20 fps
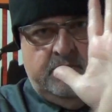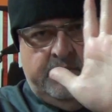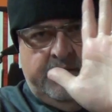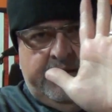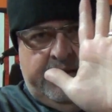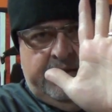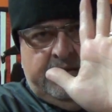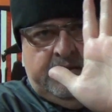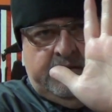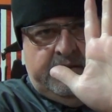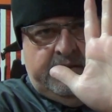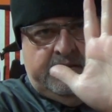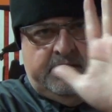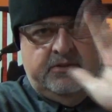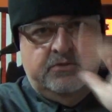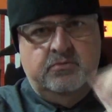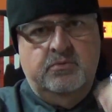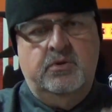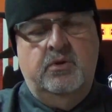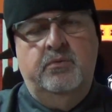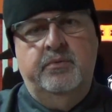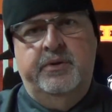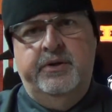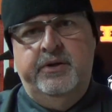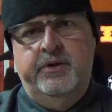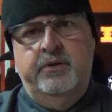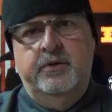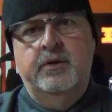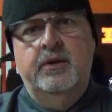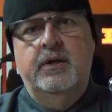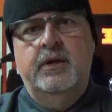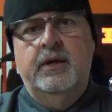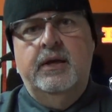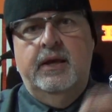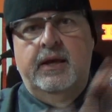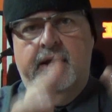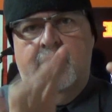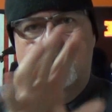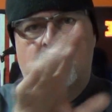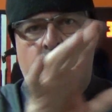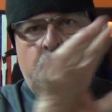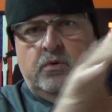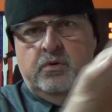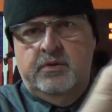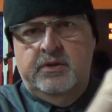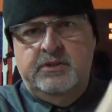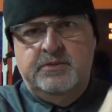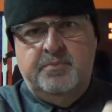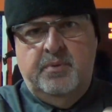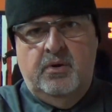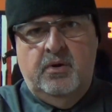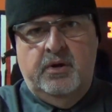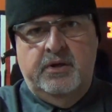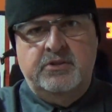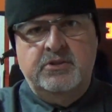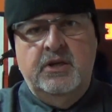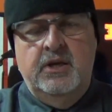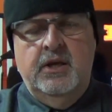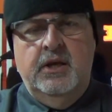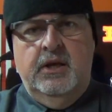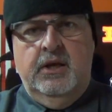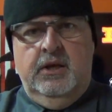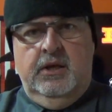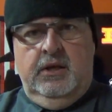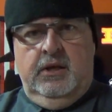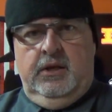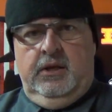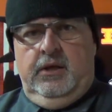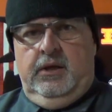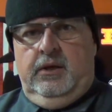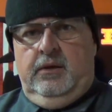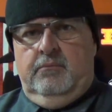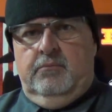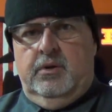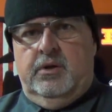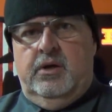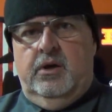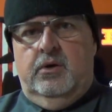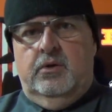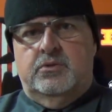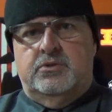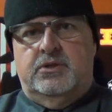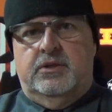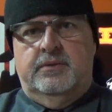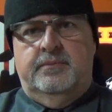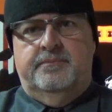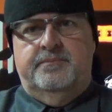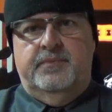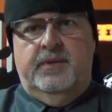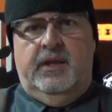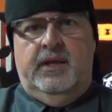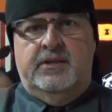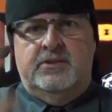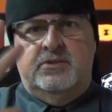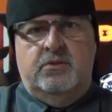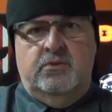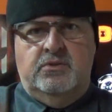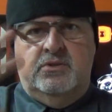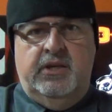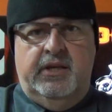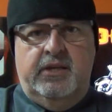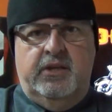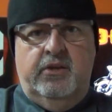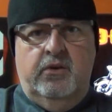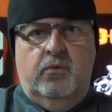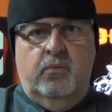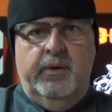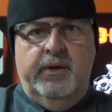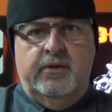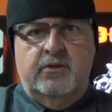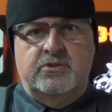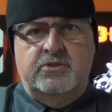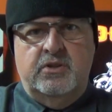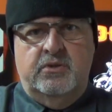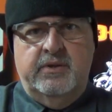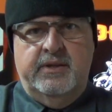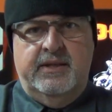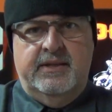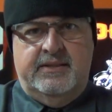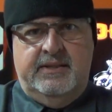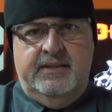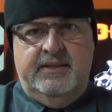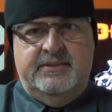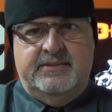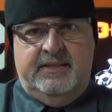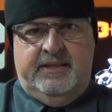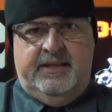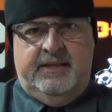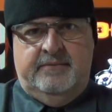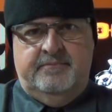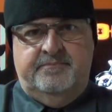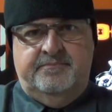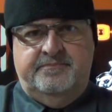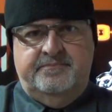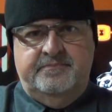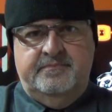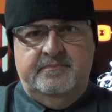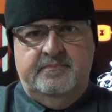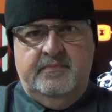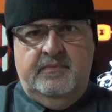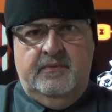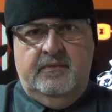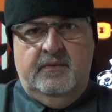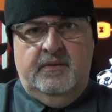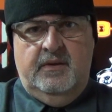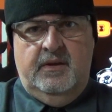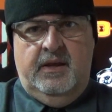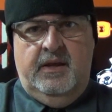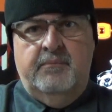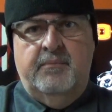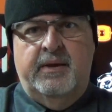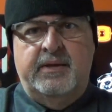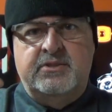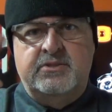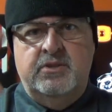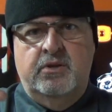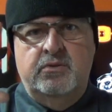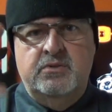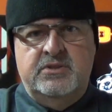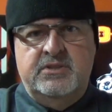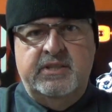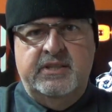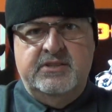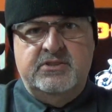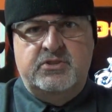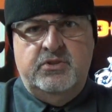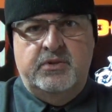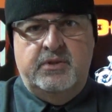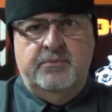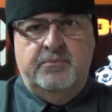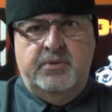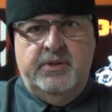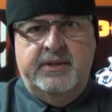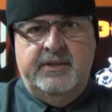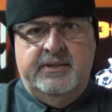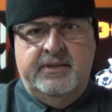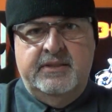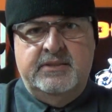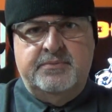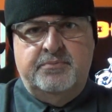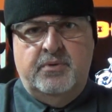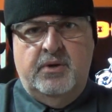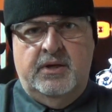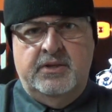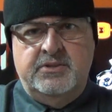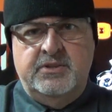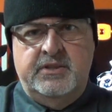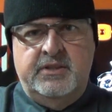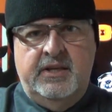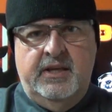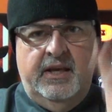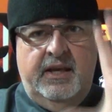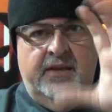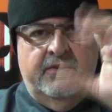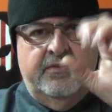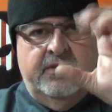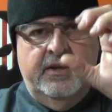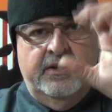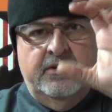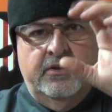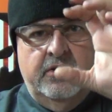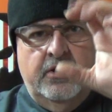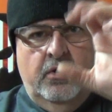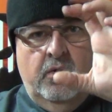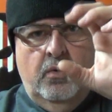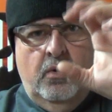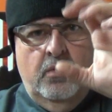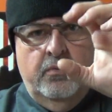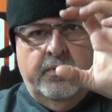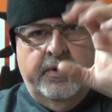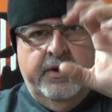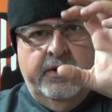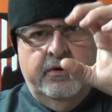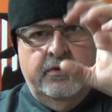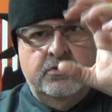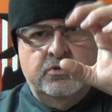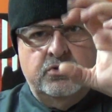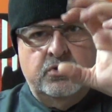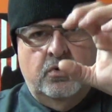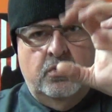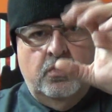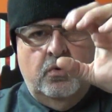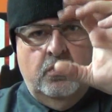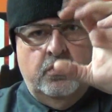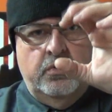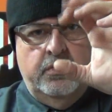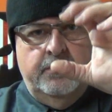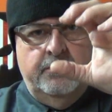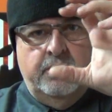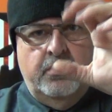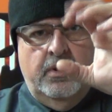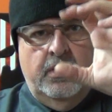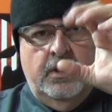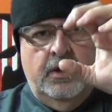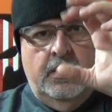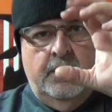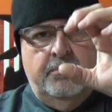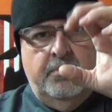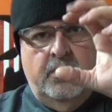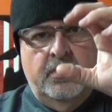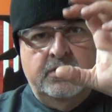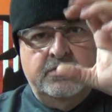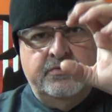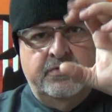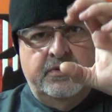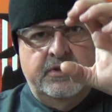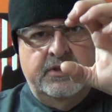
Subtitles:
one and look at this one over here, and order these parts. Because it's going to take you a week or so to get these in. It makes no sense to complete this project and then go over here and start ordering parts for